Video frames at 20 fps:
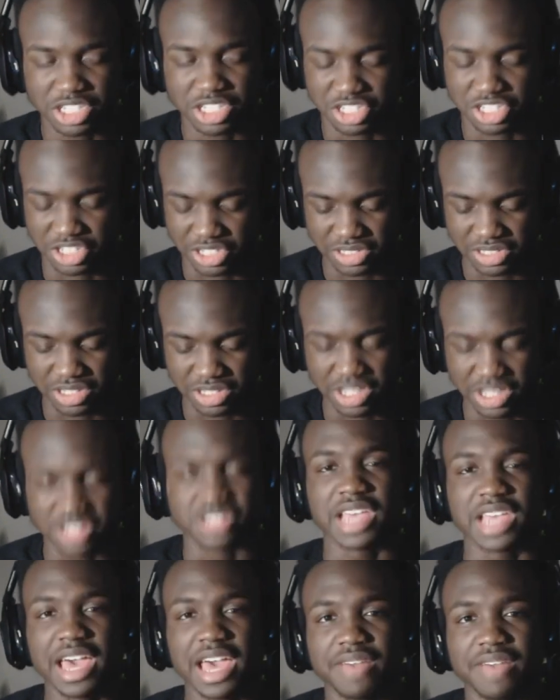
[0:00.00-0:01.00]
is just
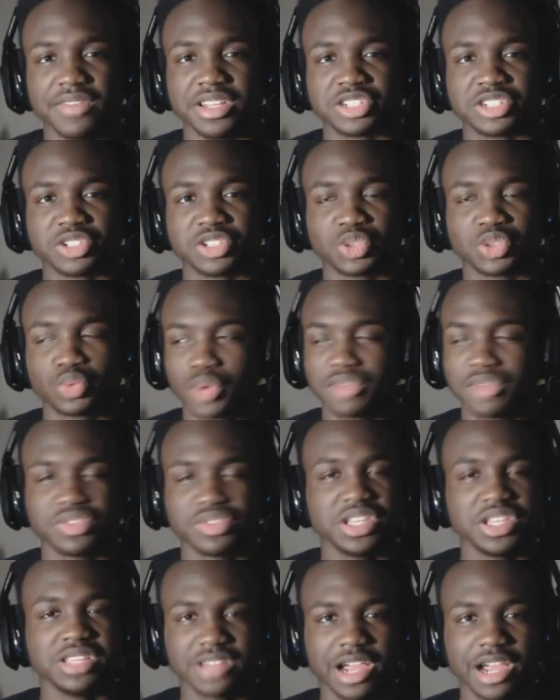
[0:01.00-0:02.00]
a savage
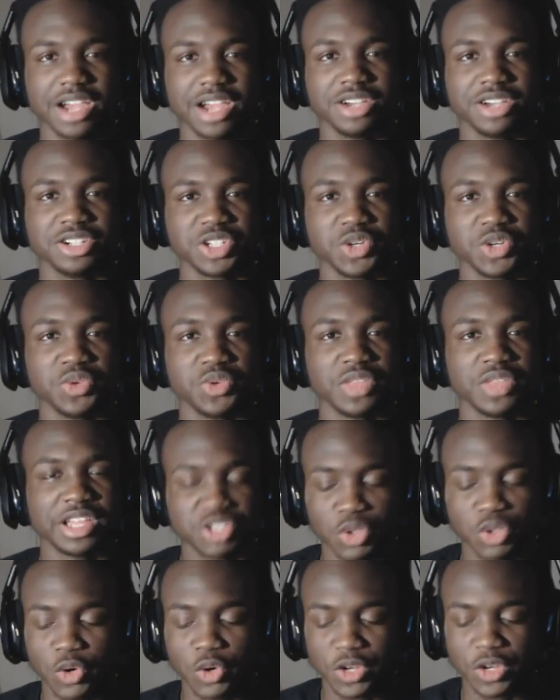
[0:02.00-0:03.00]
throughout the entire show,
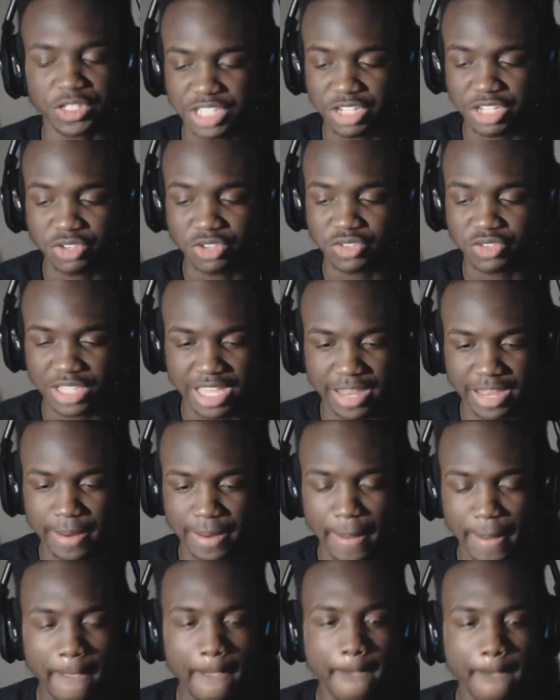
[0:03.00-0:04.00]
and that show continues to
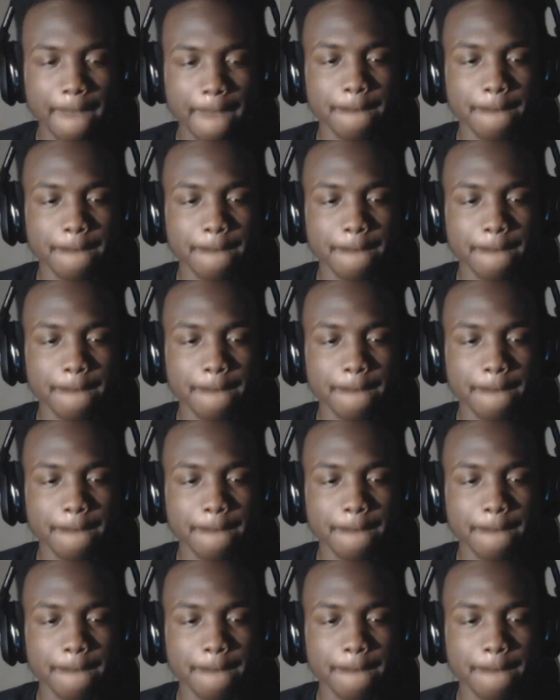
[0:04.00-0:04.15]
get